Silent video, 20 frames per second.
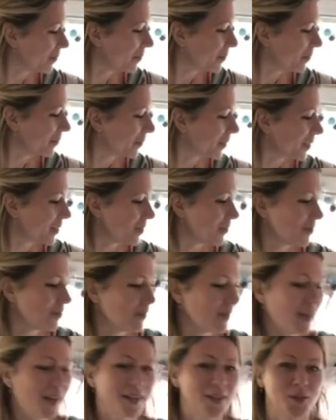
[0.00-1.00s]
because
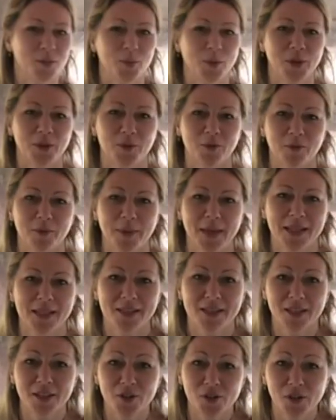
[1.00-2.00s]
I had to bring the
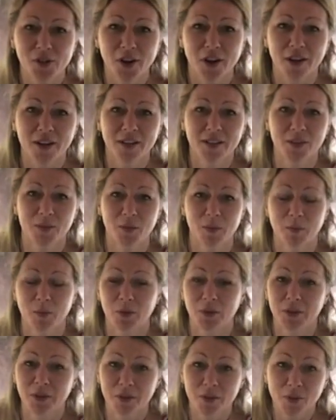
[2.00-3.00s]
Romance Angel cards. We
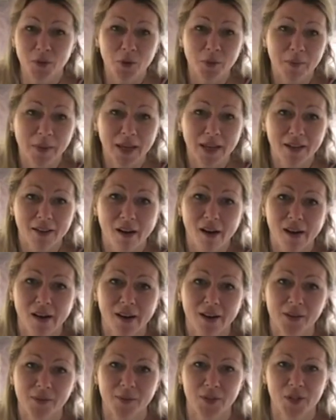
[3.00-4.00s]
pulled the Soulmate
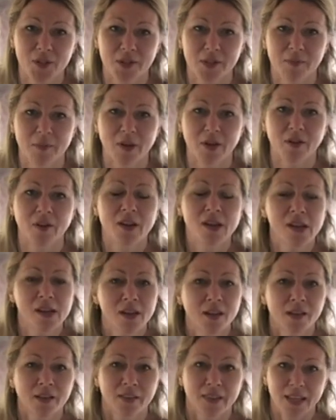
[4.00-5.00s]
card, which is about
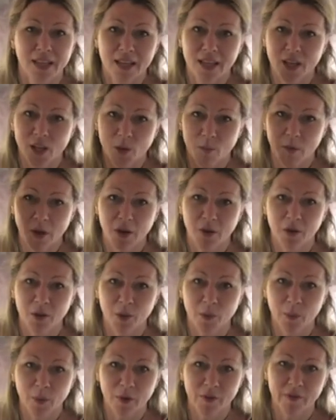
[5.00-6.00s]
thinking about
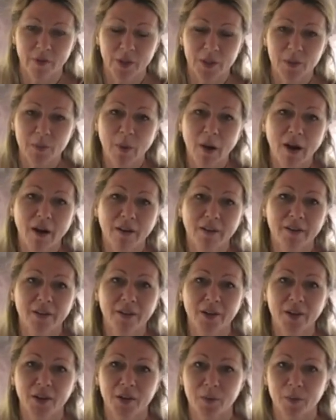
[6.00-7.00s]
your perfect
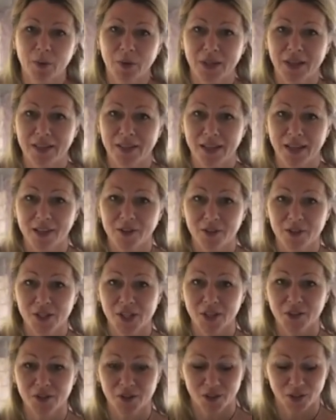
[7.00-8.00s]
partner and putting the
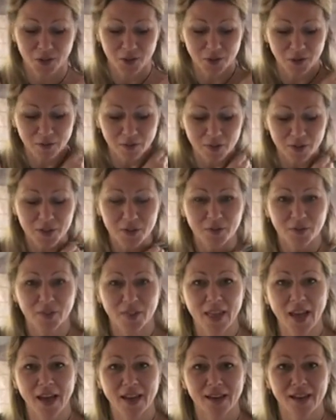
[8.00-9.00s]
energy out to the universe for
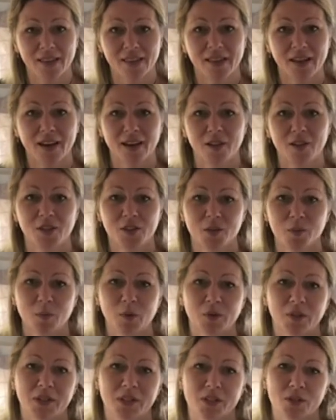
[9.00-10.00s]
that. And then I just
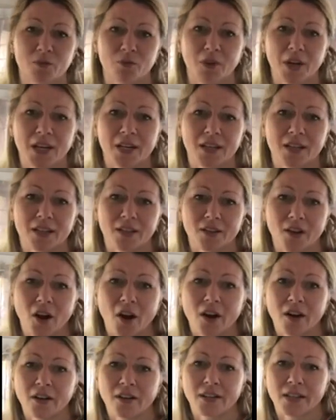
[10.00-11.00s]
pulled this Radiant
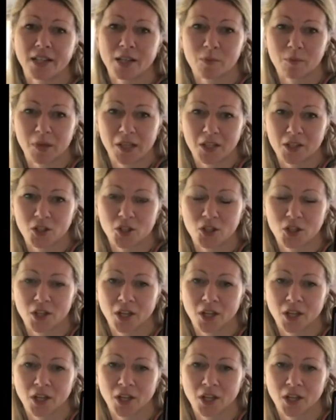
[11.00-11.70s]
Heart image